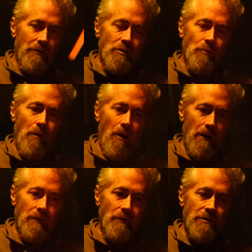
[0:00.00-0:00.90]
is no
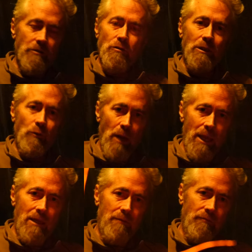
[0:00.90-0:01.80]
particles. There's only
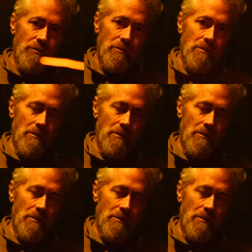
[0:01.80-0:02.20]
waves.